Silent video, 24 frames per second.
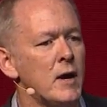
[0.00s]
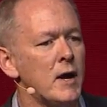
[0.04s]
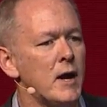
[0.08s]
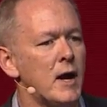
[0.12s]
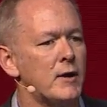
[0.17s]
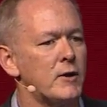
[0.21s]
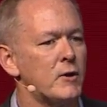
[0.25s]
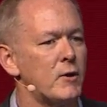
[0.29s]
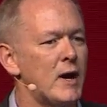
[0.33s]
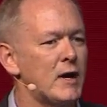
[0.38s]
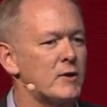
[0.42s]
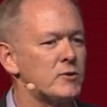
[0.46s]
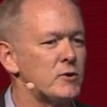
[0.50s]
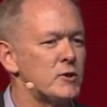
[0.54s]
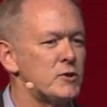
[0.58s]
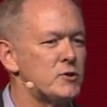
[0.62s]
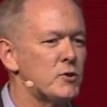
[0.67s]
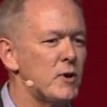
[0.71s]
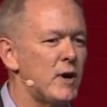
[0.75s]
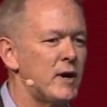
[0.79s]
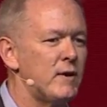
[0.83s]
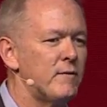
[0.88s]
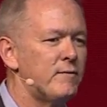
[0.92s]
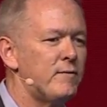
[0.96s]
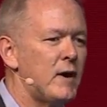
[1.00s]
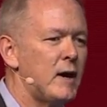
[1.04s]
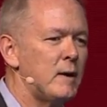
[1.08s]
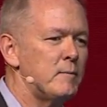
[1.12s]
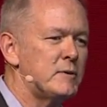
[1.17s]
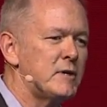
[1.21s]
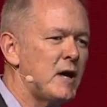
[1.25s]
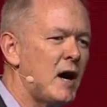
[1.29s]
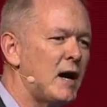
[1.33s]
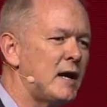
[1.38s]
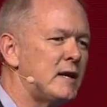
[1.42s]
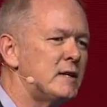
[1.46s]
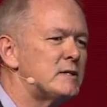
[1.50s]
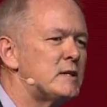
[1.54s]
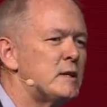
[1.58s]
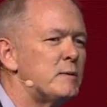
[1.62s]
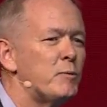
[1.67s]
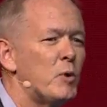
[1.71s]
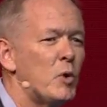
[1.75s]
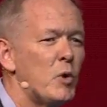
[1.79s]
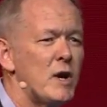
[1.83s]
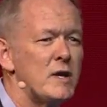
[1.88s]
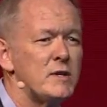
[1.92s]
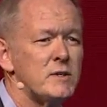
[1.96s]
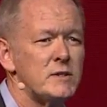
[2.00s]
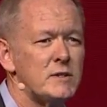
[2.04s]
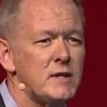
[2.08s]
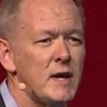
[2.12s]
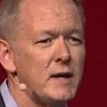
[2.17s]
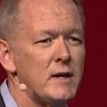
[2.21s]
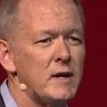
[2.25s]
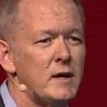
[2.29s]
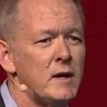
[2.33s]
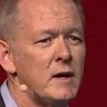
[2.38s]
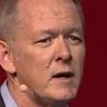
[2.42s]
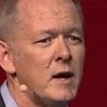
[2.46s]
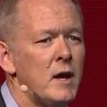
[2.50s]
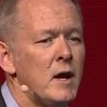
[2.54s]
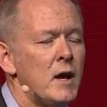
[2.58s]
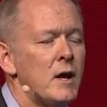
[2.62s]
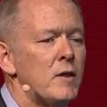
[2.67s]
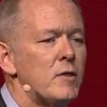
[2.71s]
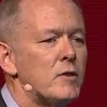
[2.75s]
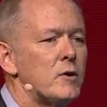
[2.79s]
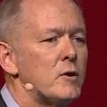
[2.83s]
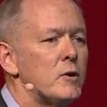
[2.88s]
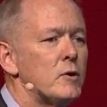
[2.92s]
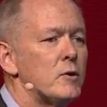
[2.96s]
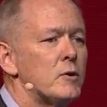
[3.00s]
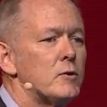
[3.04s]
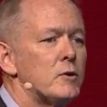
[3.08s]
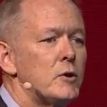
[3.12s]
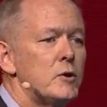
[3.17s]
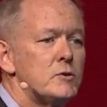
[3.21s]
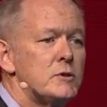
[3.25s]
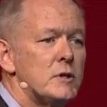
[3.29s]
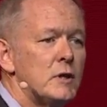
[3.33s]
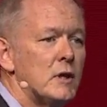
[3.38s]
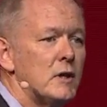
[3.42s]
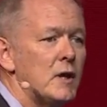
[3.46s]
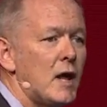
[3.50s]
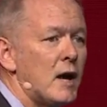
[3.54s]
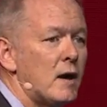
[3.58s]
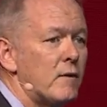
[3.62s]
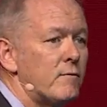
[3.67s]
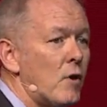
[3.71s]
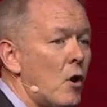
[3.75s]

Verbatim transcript: and they're actually trying to find time sequence data, they're using a lot